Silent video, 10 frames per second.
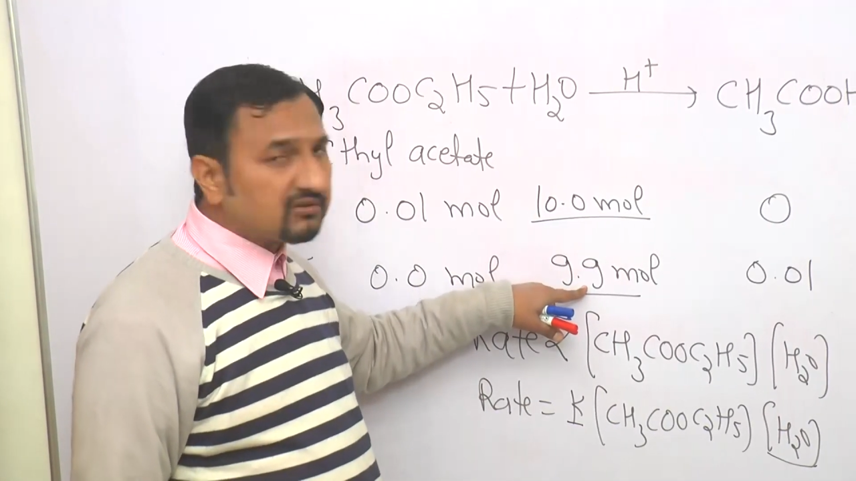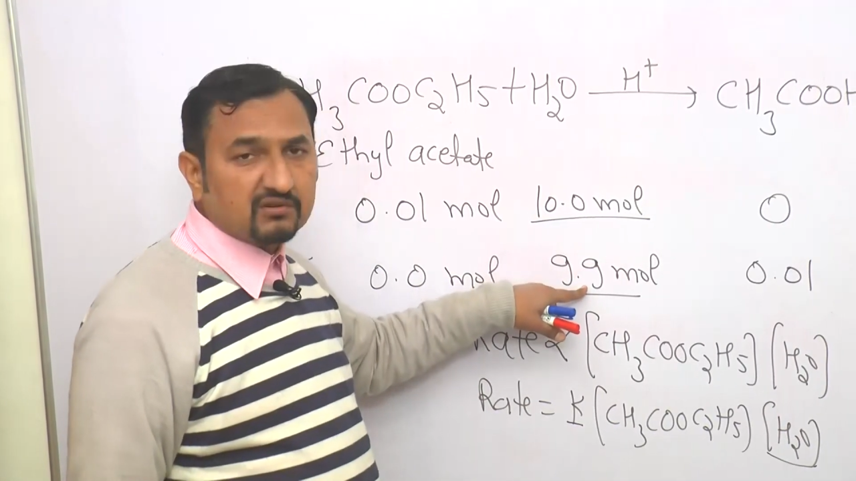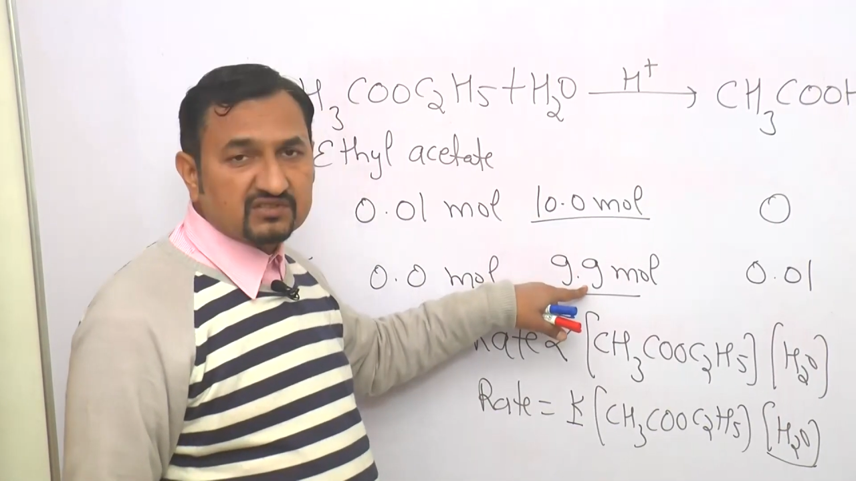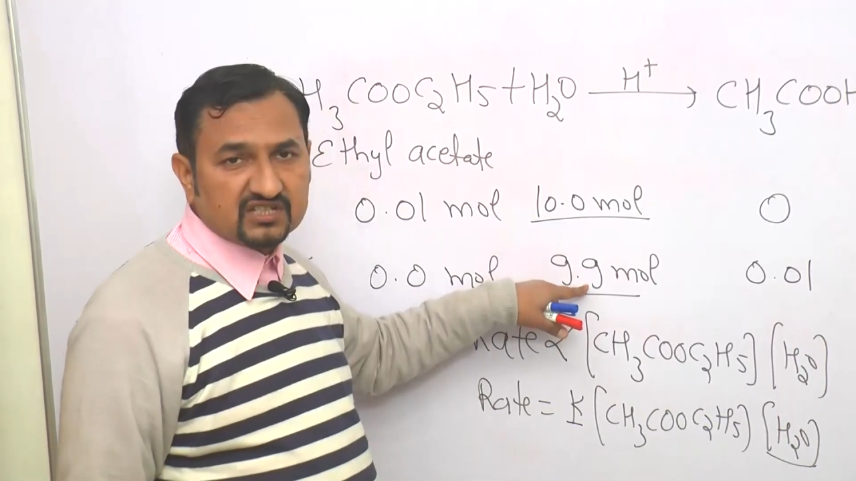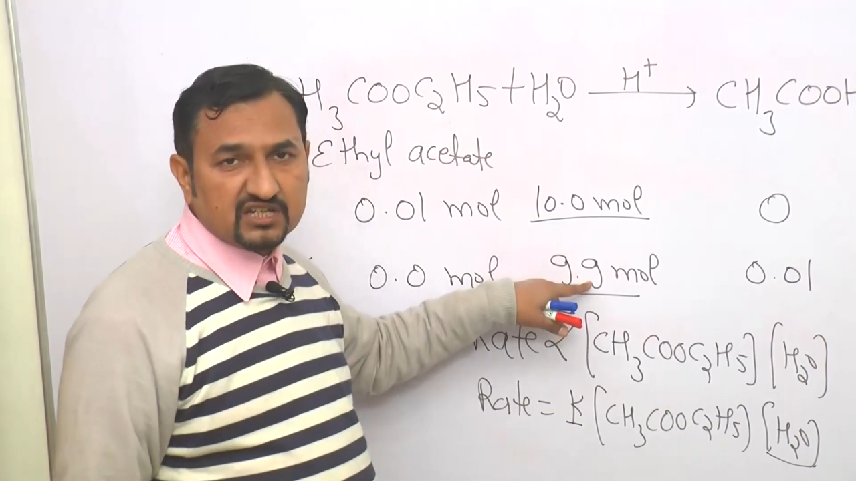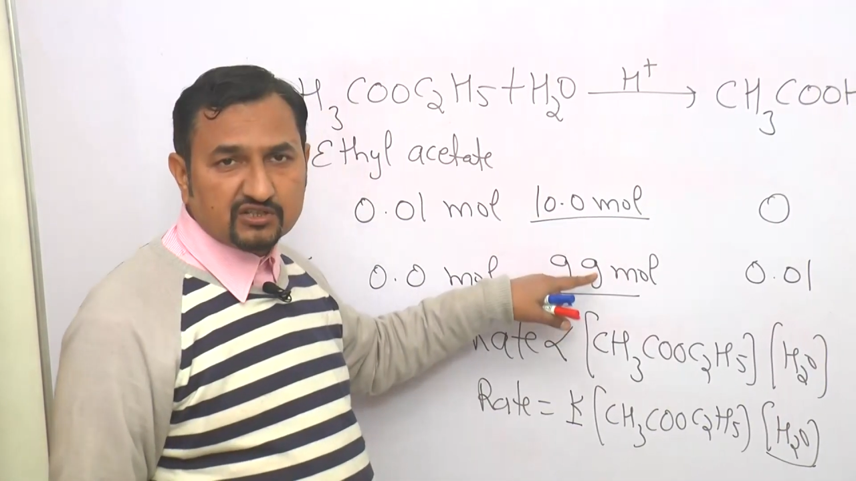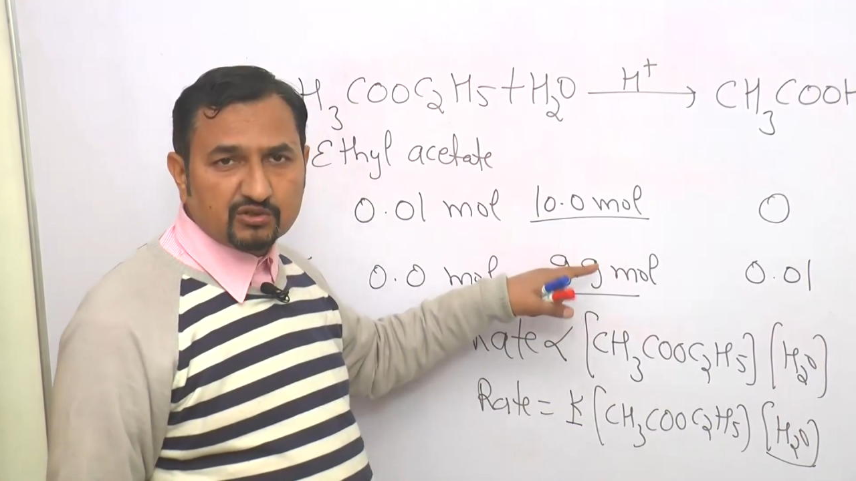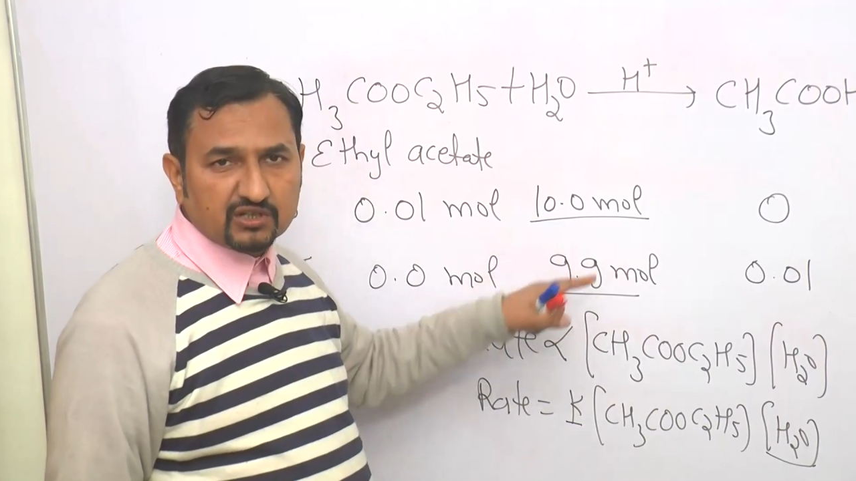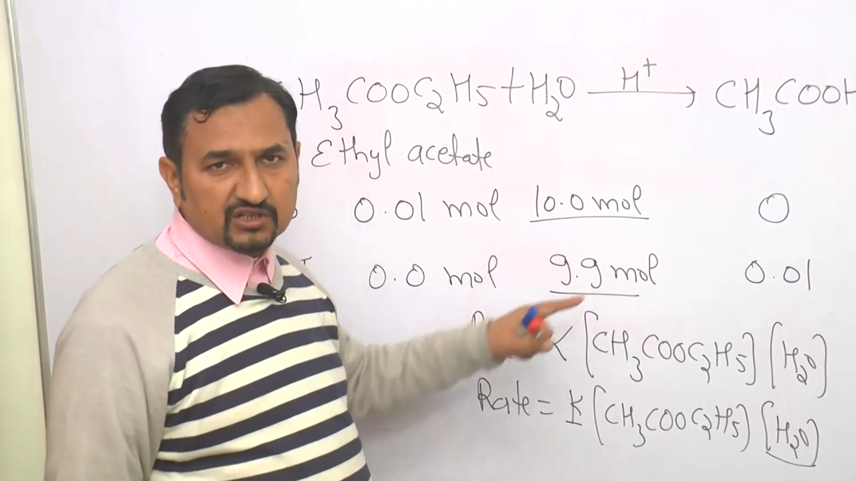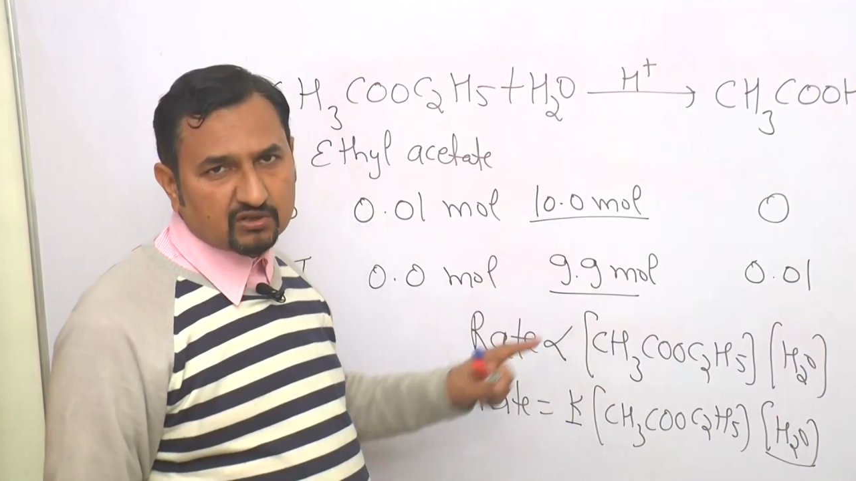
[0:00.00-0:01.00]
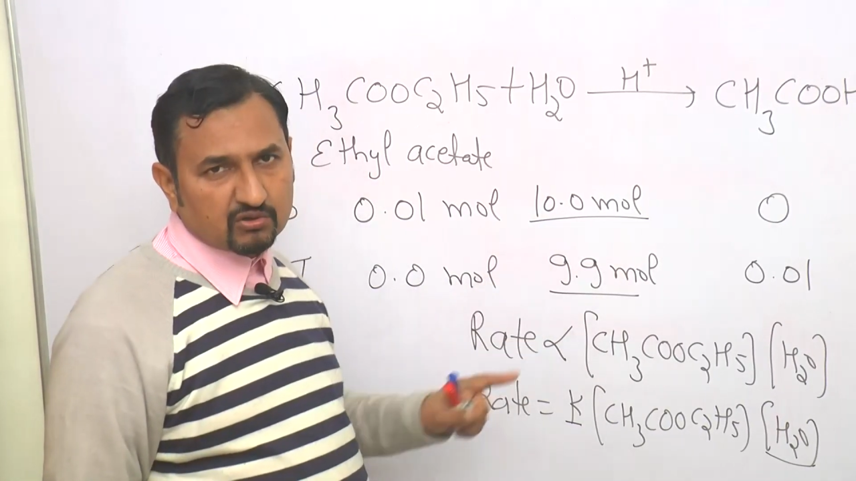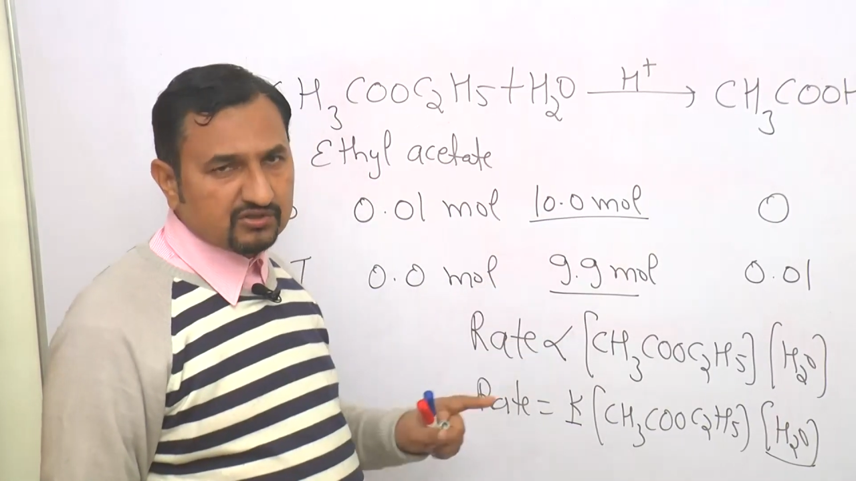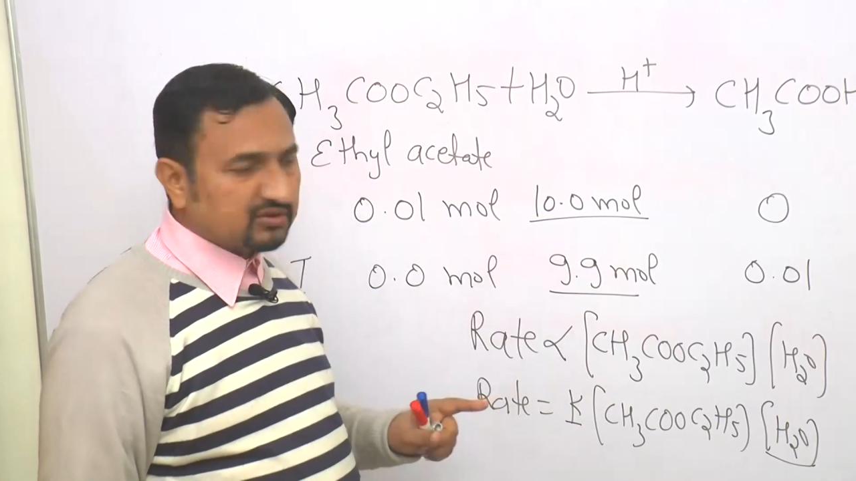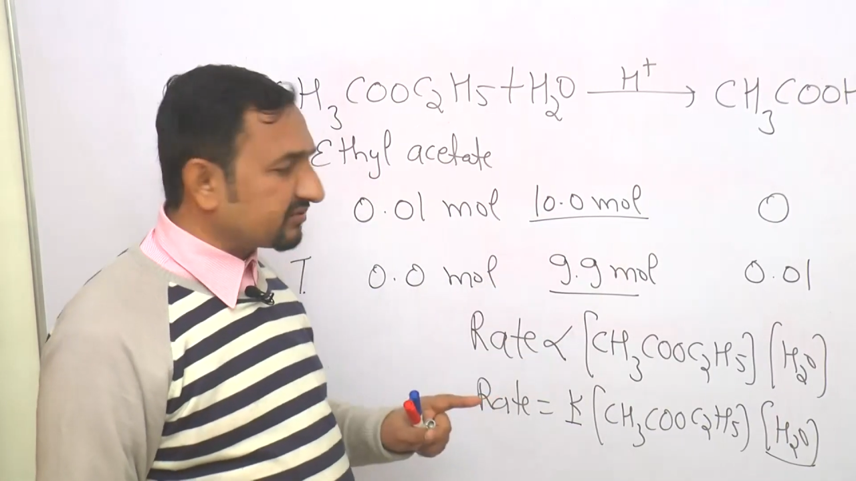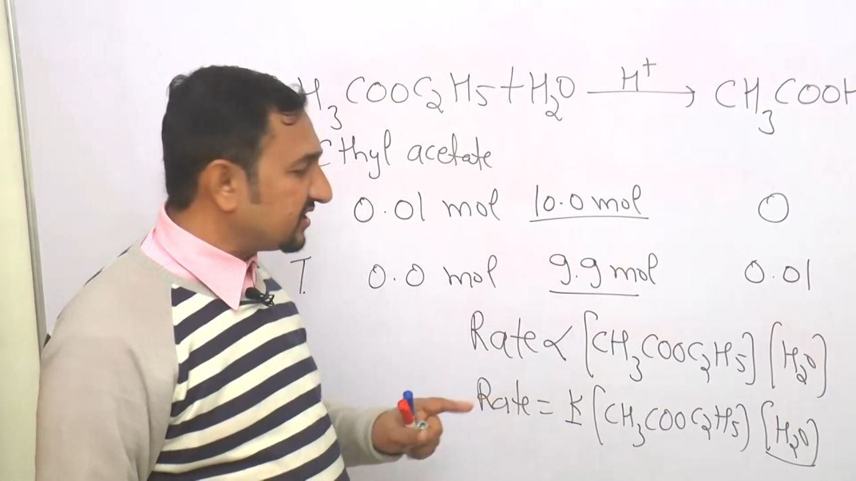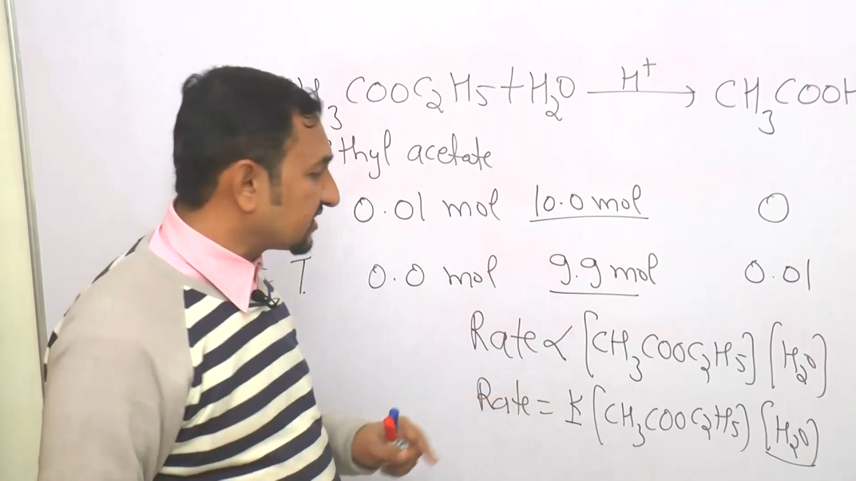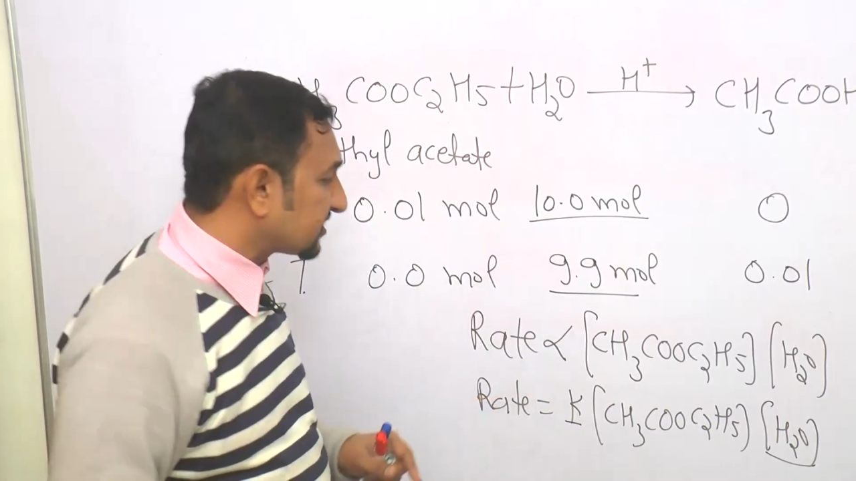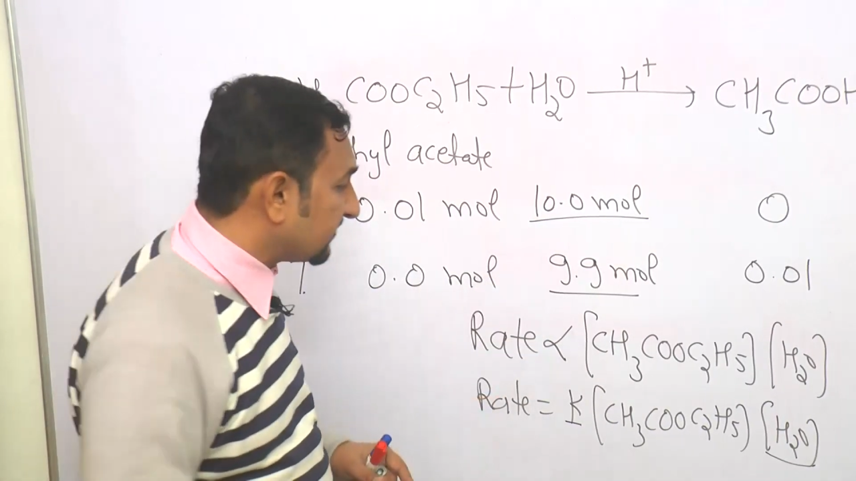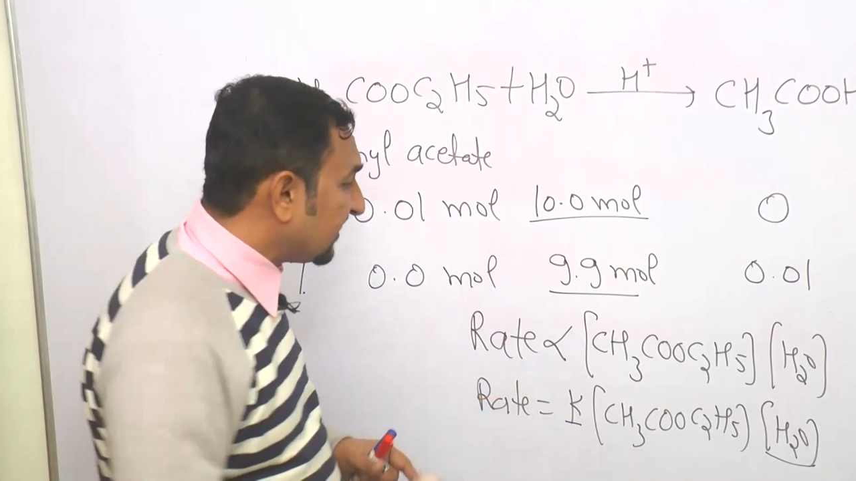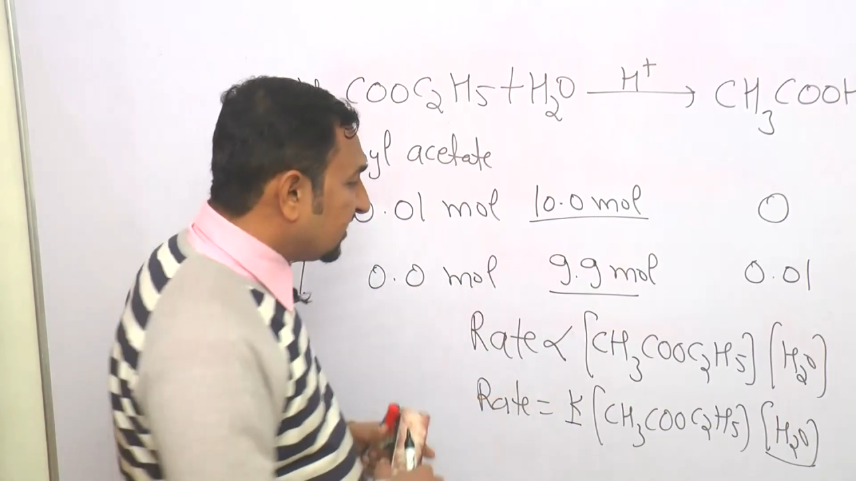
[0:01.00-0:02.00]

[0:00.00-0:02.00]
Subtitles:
constant during the course of reaction.